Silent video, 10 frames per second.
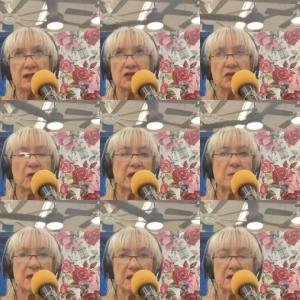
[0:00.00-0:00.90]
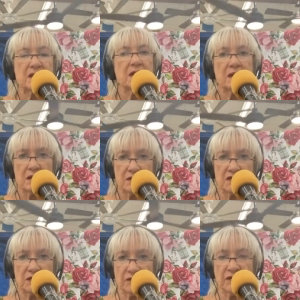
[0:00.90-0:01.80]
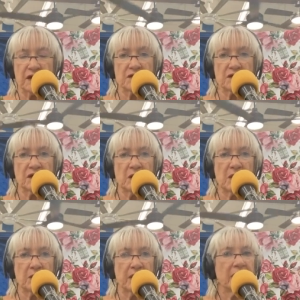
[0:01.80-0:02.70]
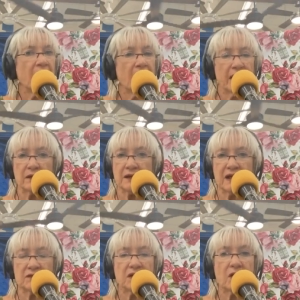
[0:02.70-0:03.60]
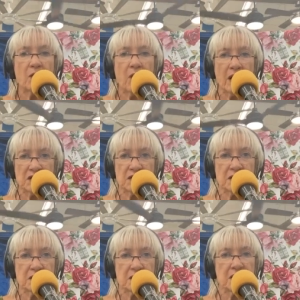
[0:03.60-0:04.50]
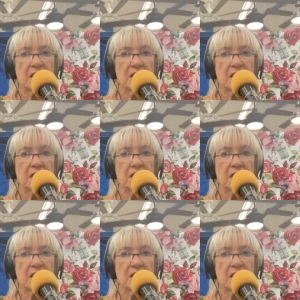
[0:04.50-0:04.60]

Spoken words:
in 20 minutes, certain things are gonna be ready. I don't have to go watch it,